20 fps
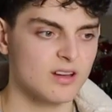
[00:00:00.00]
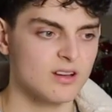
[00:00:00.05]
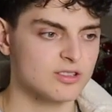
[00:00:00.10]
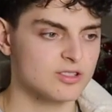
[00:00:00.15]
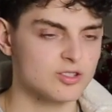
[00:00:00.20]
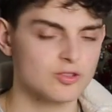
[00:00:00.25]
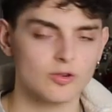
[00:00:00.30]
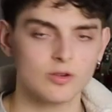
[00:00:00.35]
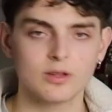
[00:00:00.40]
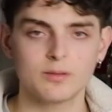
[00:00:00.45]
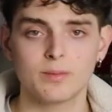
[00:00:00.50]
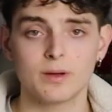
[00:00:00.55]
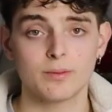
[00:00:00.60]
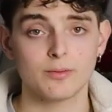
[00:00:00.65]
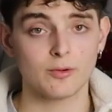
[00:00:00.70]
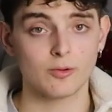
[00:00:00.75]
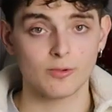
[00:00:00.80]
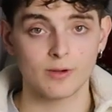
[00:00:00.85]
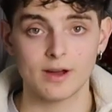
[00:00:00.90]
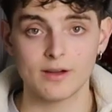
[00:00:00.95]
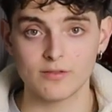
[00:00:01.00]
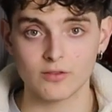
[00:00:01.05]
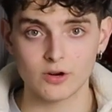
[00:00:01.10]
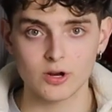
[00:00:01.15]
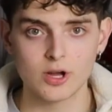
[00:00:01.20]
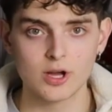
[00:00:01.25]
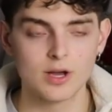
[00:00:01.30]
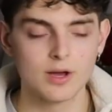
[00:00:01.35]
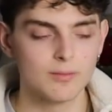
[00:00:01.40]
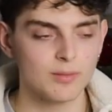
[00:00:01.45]
oh, it's toilet paper or
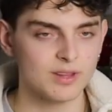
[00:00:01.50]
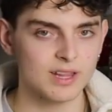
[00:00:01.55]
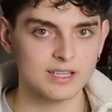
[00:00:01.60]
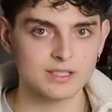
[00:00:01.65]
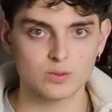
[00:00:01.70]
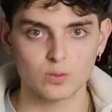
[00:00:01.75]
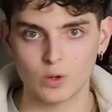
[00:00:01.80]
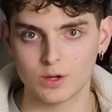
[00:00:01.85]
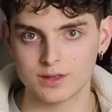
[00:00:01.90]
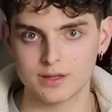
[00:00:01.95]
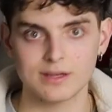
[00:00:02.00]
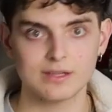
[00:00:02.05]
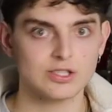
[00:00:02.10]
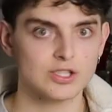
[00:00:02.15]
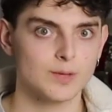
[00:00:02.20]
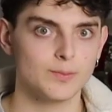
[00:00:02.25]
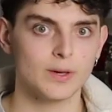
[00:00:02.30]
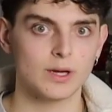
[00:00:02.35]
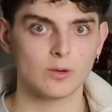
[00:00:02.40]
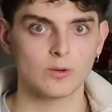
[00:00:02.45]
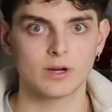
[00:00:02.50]
whatever, but that's 1-day shipping.